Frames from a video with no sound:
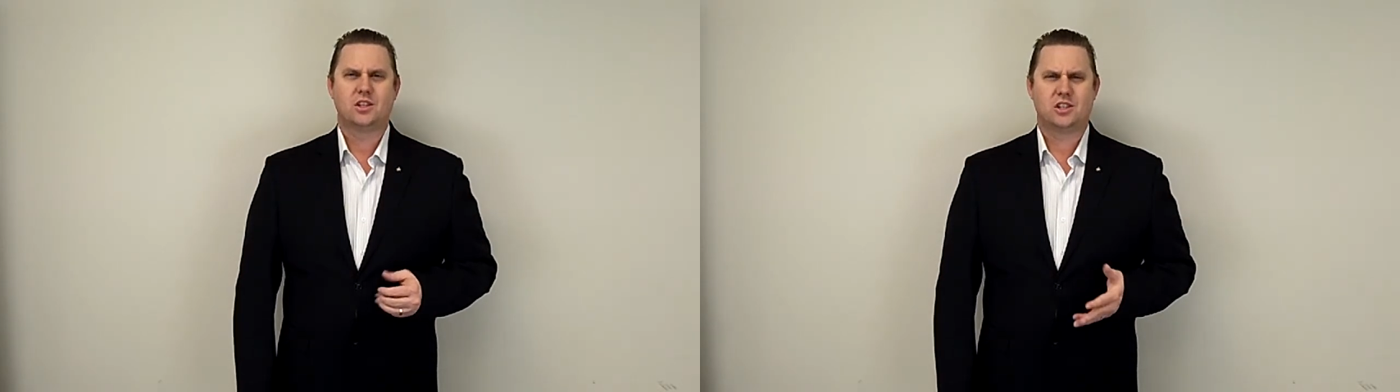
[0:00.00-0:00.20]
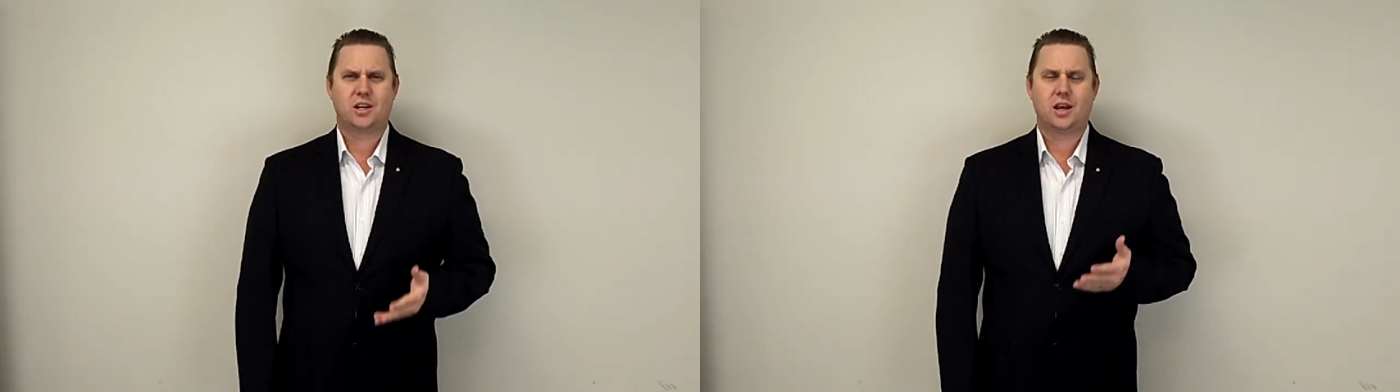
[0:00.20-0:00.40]

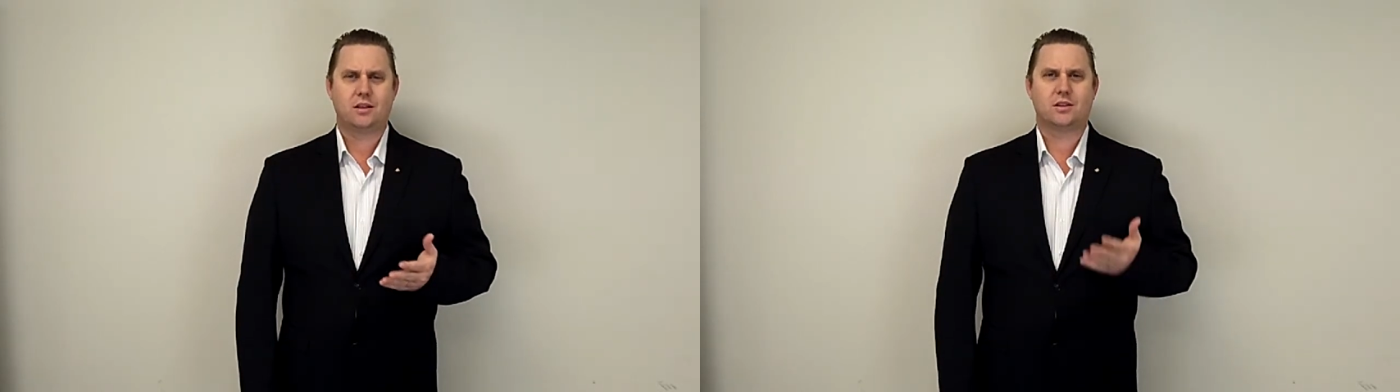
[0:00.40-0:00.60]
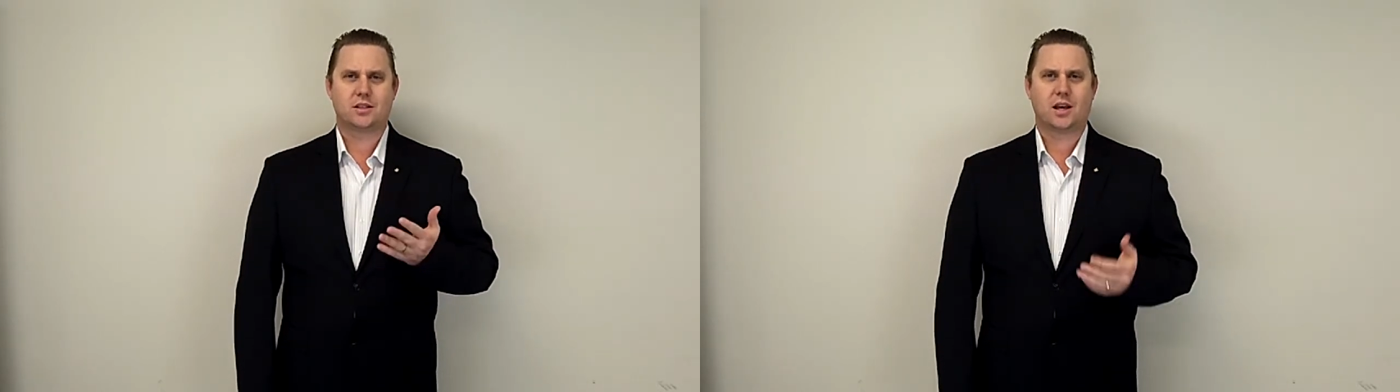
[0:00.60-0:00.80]

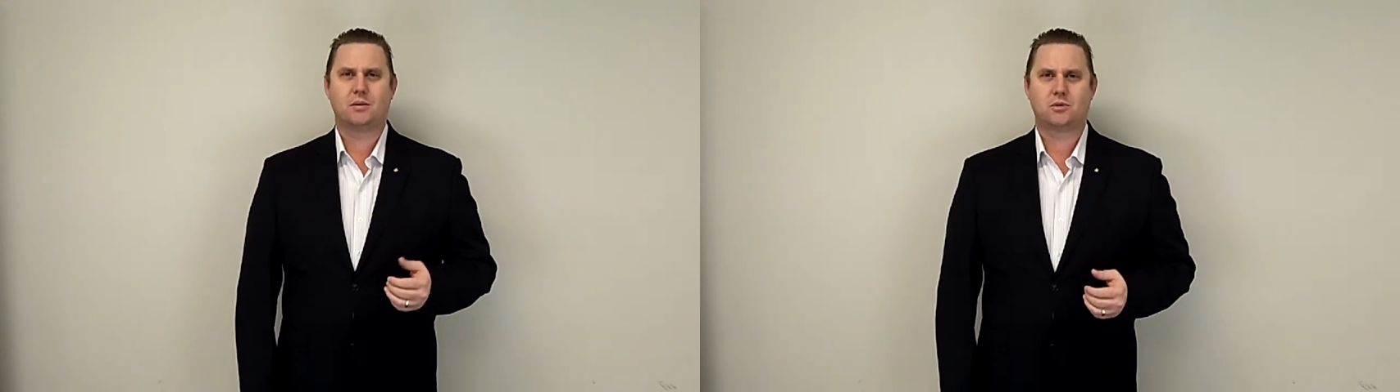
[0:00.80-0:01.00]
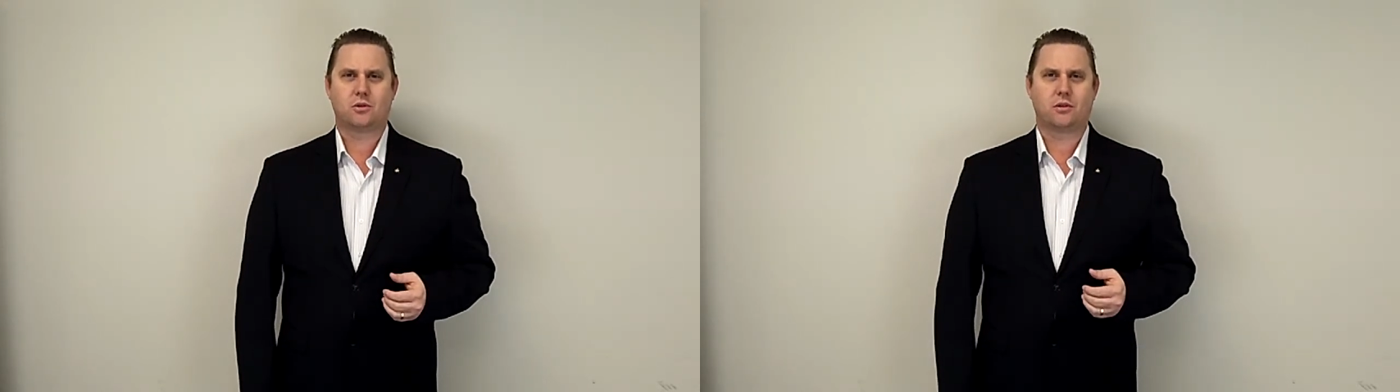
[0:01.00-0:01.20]
share the
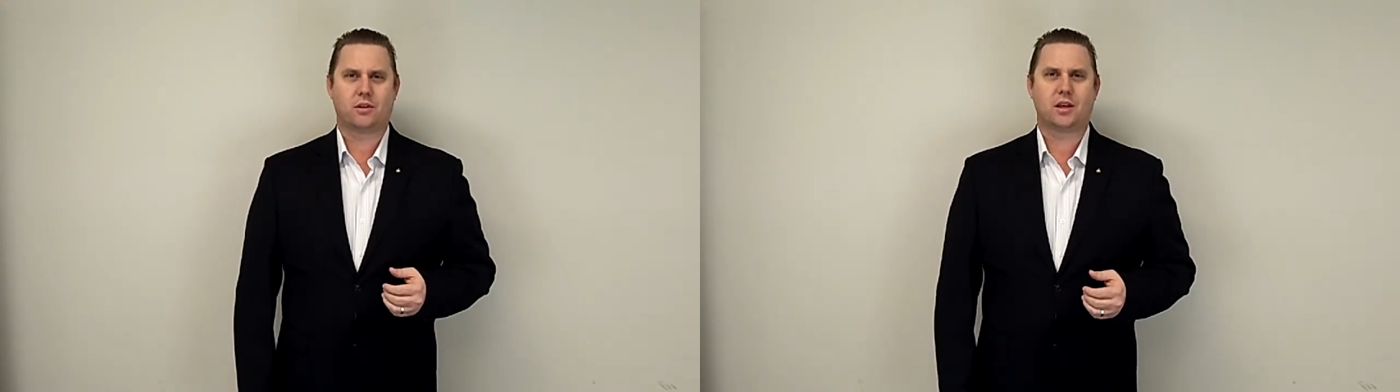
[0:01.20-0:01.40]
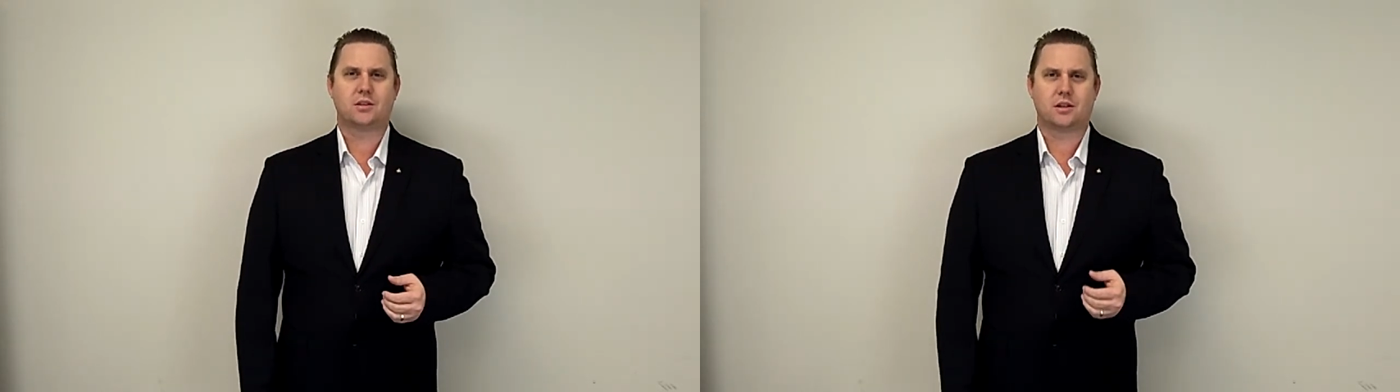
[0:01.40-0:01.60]
same sort
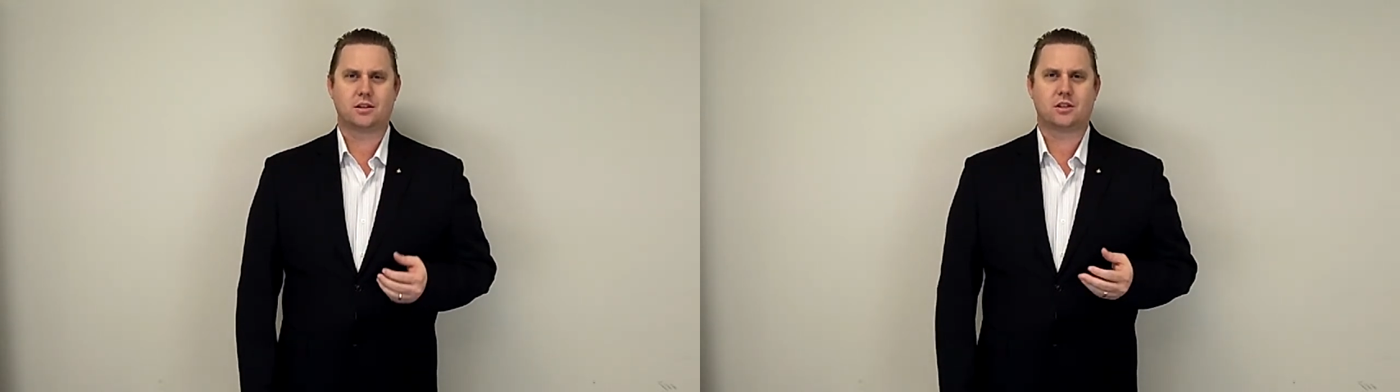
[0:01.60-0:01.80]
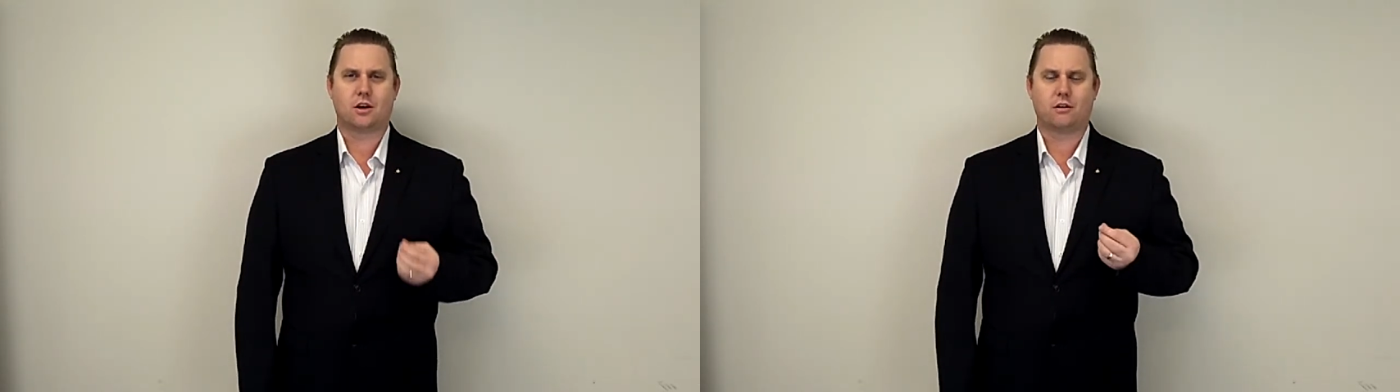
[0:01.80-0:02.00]
of things,
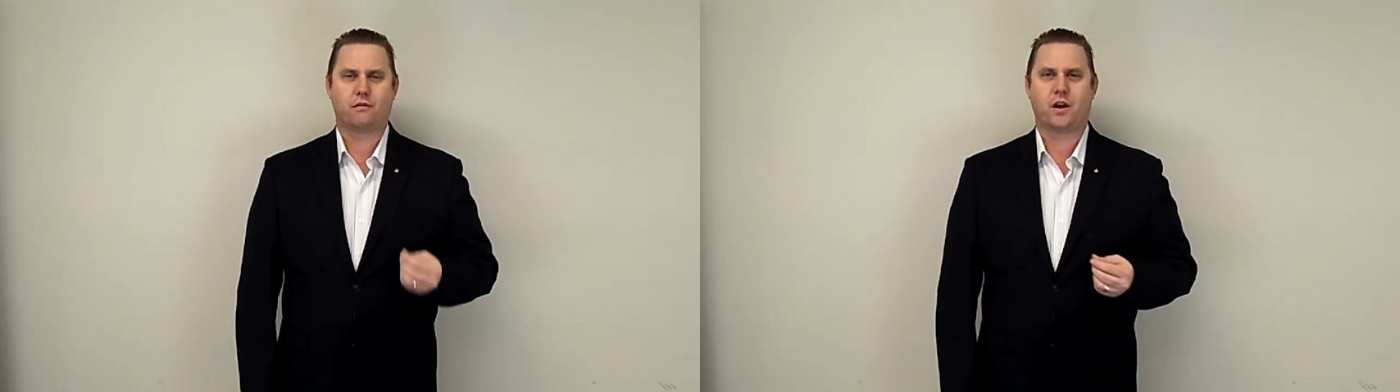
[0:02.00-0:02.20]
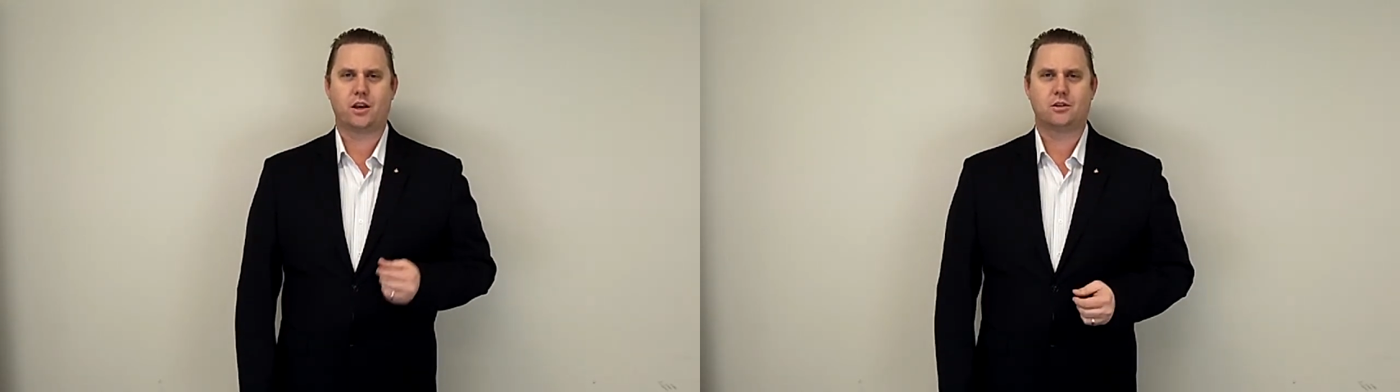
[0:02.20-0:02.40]
and it's those
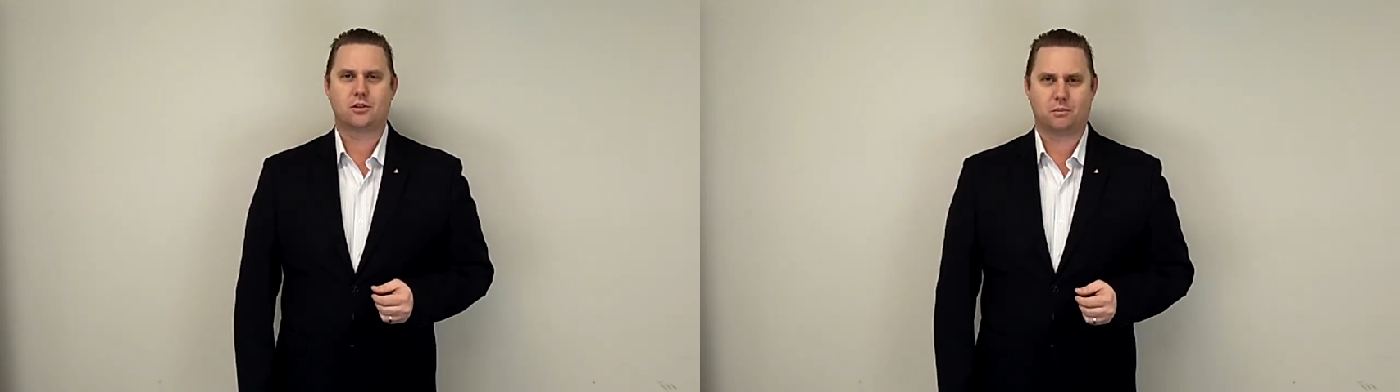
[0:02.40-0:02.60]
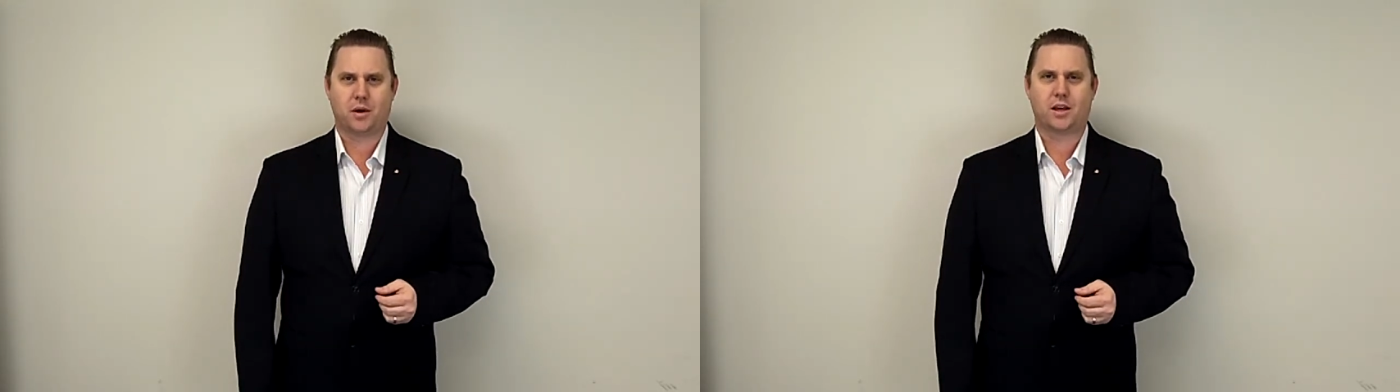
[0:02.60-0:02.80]

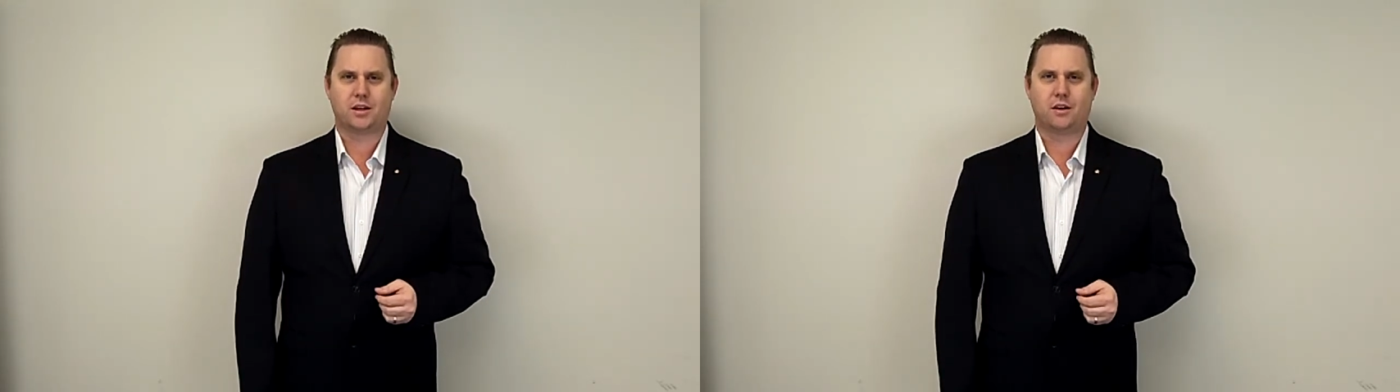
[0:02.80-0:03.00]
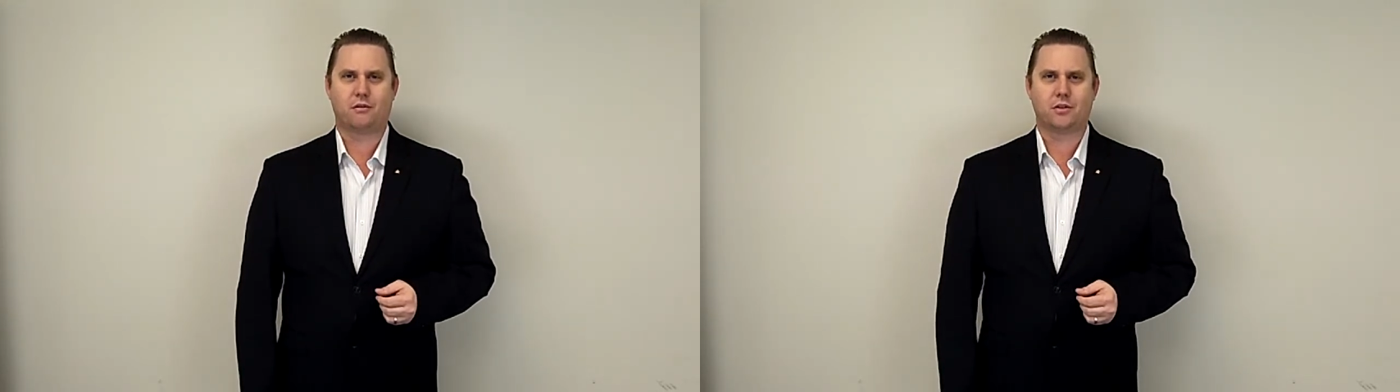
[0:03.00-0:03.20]
values that
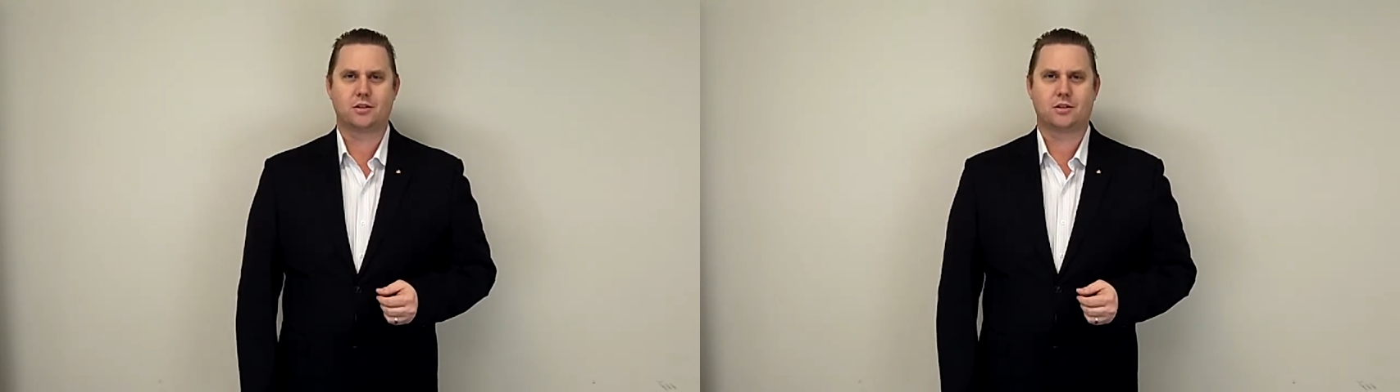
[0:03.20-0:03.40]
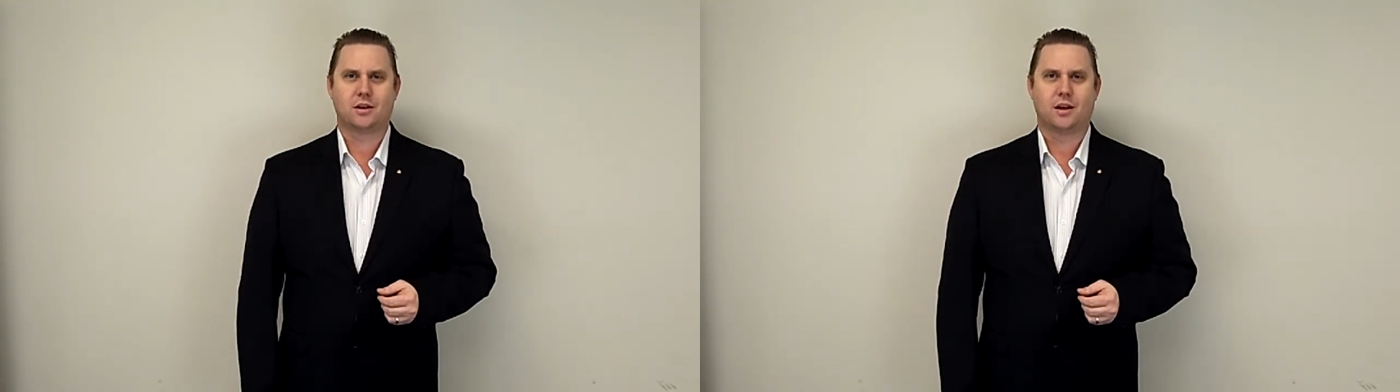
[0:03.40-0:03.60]
make a
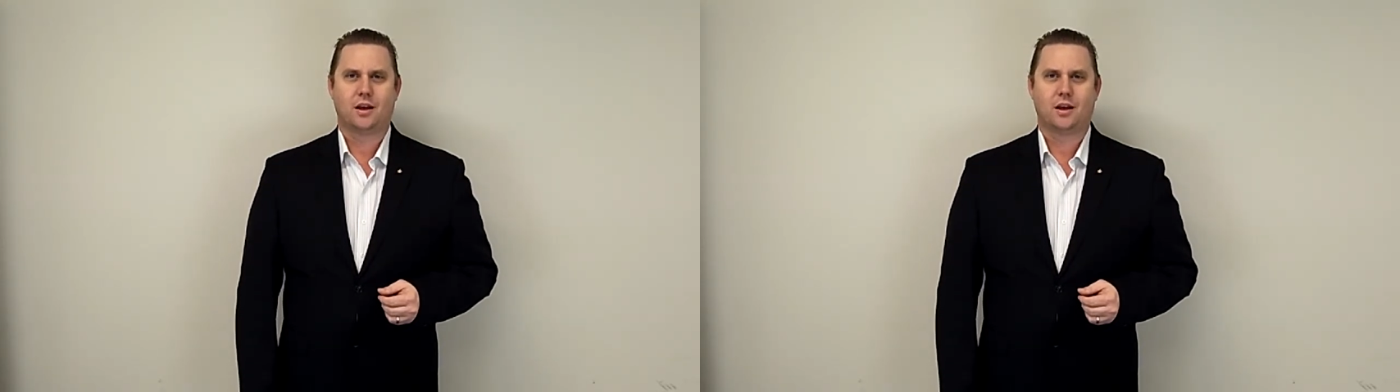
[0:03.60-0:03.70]
difference.